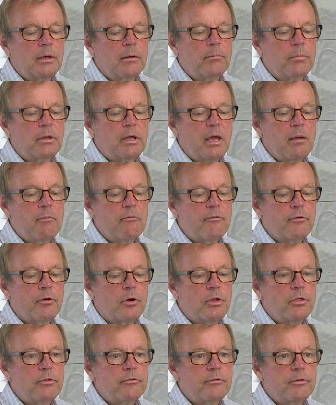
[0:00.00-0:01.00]
became
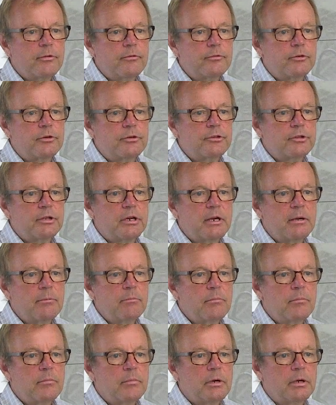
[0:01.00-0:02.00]
father for the first
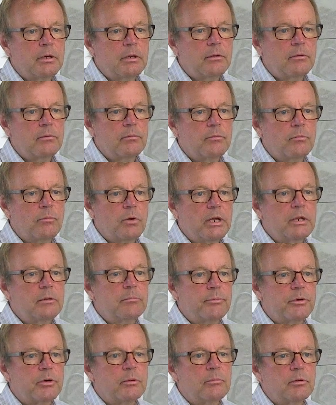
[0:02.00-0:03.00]
time, my
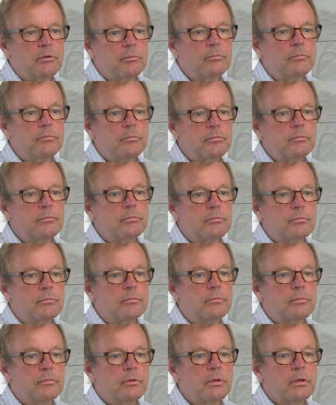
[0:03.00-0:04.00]
weight problem
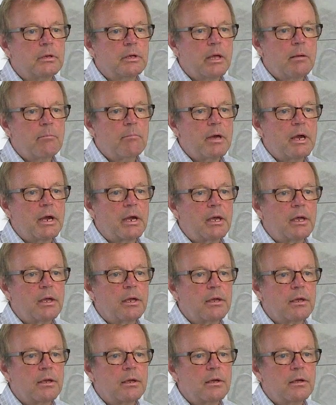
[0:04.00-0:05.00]
came back.
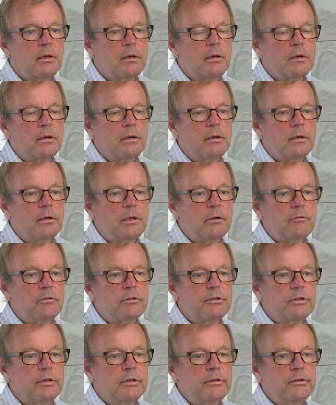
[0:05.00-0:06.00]
And
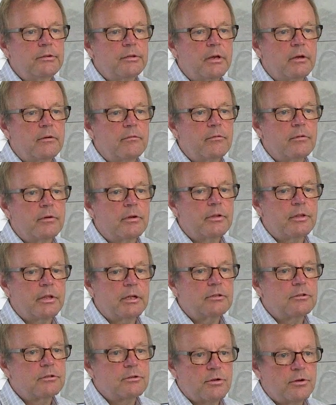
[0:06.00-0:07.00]
ever since,
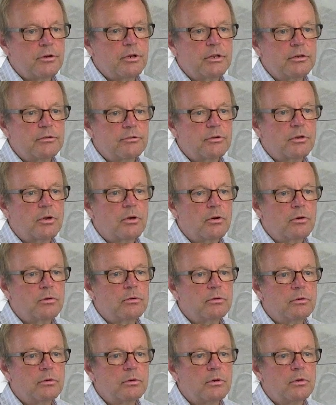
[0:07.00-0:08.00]
that's 30 years ago,
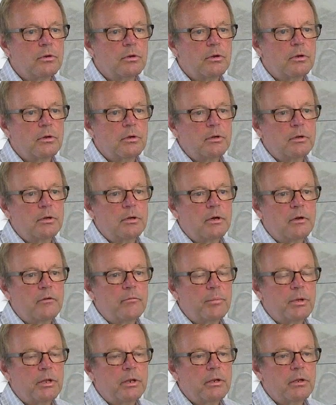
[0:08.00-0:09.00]

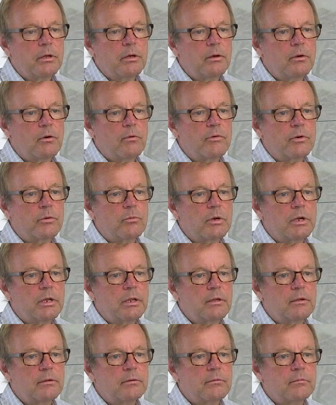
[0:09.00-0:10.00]
I've been
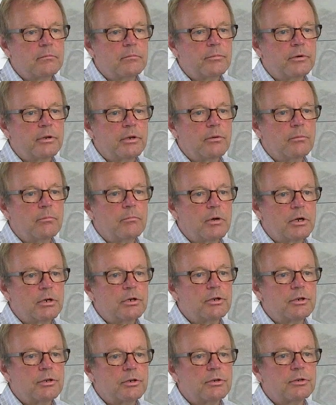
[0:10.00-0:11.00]
overweight, pretty
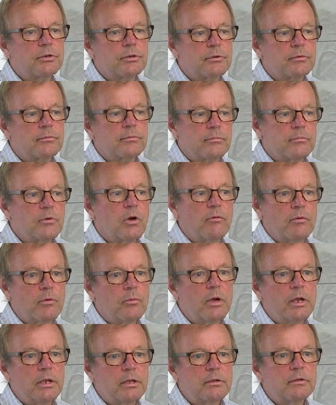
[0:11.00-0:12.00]
much
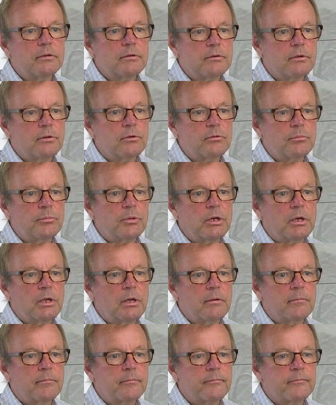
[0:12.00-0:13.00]
overweight, so to
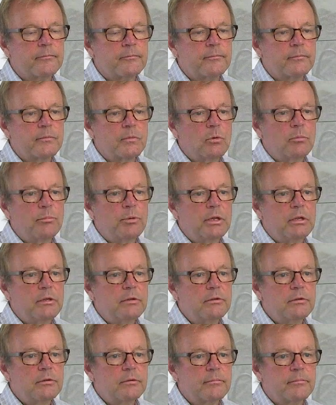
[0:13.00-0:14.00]
speak,
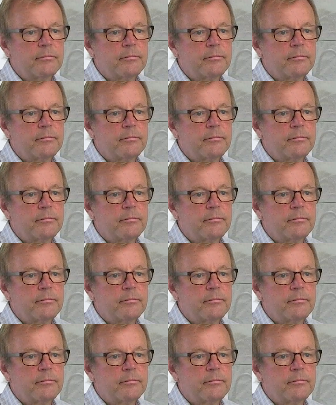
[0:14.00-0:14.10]
obese.